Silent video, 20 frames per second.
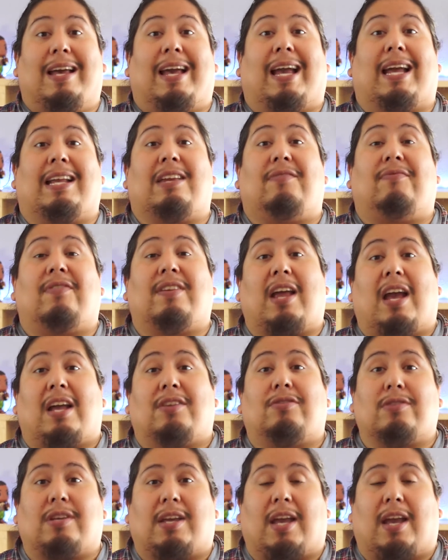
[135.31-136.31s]
and even
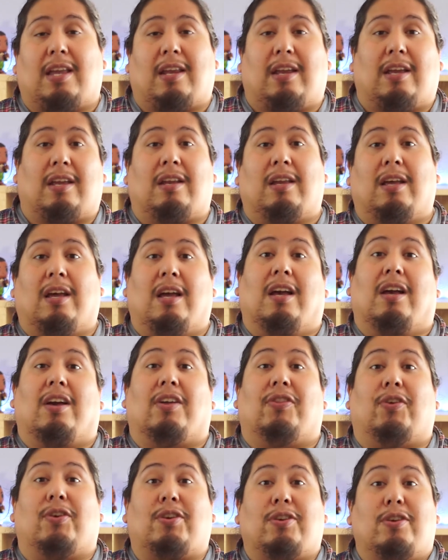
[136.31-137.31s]
educated
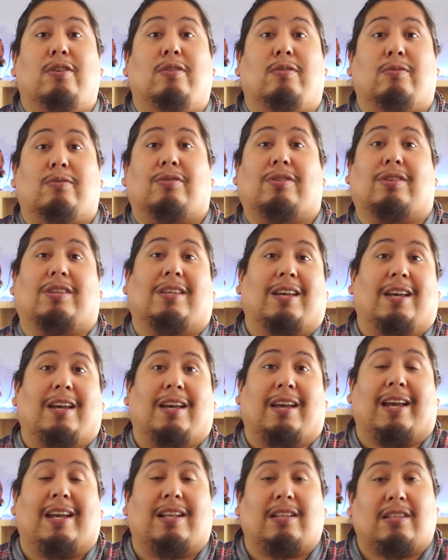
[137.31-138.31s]
the youth
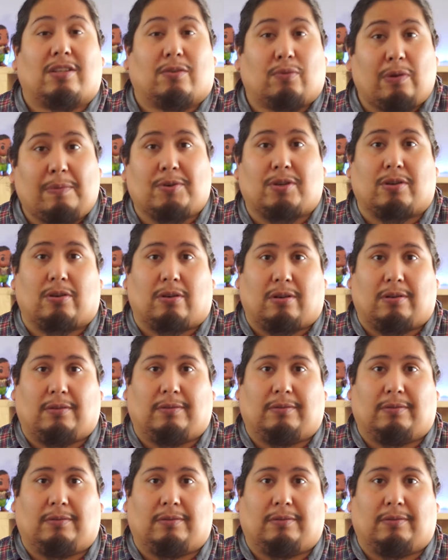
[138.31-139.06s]
in scripture.